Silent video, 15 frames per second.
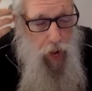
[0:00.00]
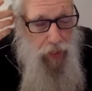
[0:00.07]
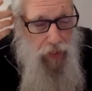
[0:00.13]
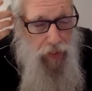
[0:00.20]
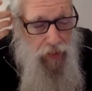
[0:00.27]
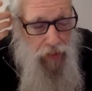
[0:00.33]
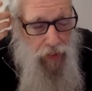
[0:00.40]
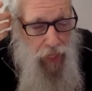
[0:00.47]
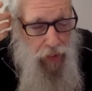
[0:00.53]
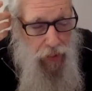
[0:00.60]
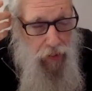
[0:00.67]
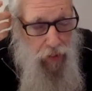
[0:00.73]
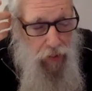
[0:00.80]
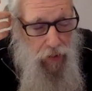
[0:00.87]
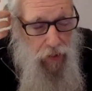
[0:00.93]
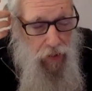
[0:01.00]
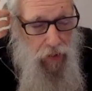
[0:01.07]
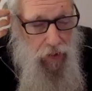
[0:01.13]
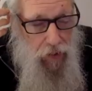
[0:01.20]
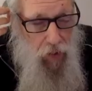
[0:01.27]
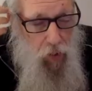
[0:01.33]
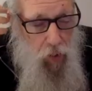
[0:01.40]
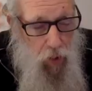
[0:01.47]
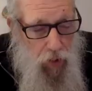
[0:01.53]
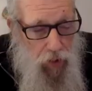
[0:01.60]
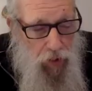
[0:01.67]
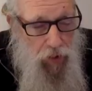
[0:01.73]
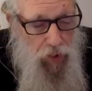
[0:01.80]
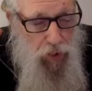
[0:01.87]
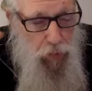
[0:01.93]
is that
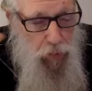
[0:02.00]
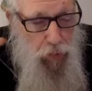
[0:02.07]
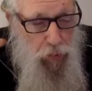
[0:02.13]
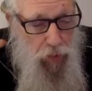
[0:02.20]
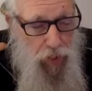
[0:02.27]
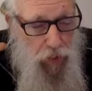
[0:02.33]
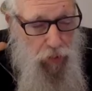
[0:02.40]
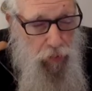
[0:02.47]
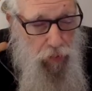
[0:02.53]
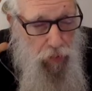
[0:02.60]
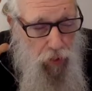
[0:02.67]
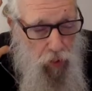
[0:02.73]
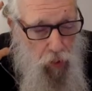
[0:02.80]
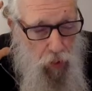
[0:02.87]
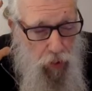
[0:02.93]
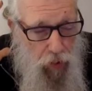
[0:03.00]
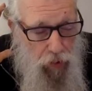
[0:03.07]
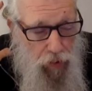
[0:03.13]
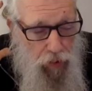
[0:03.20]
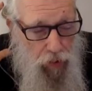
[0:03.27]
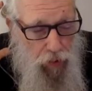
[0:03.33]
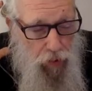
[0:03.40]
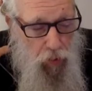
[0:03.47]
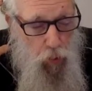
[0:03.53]
called the Supreme Lord, the